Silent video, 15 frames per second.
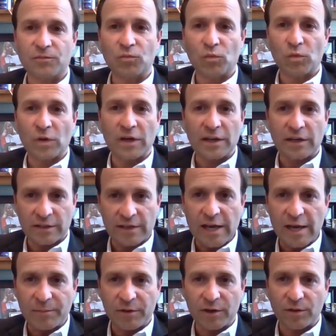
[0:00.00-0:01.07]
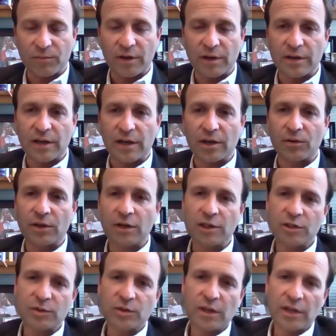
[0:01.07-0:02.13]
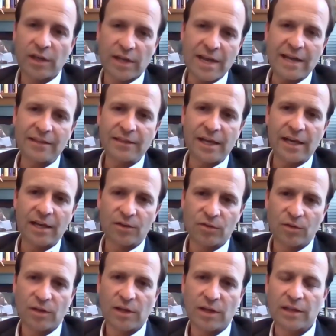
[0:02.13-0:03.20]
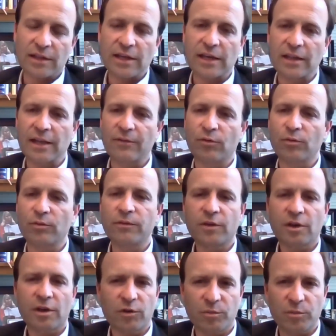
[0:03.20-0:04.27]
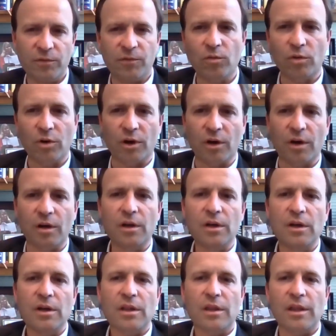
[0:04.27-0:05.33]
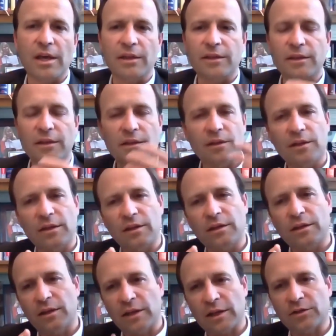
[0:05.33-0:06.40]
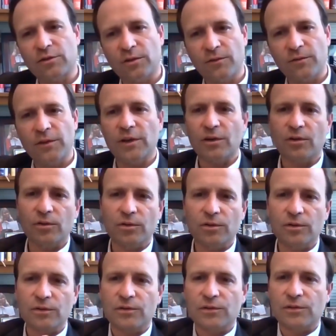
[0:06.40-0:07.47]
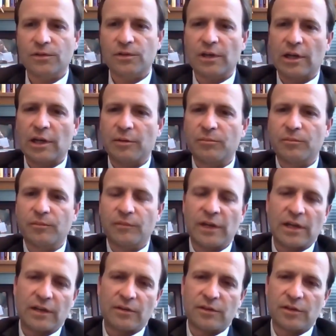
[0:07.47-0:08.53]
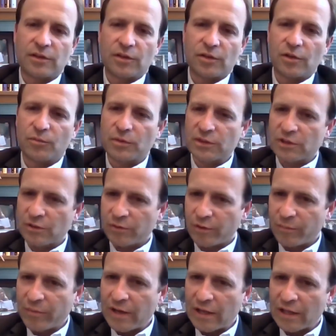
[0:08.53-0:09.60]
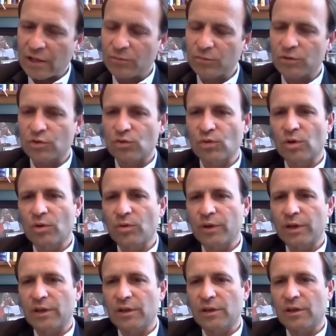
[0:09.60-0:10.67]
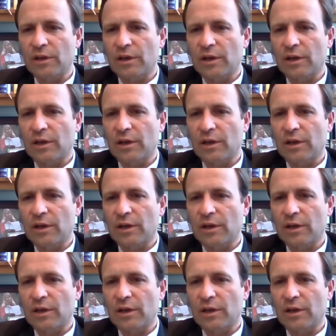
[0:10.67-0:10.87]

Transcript: what is happening right now. And it's at that level. We've covered before that the electric vehicles, that, you know, there was some demand that was growing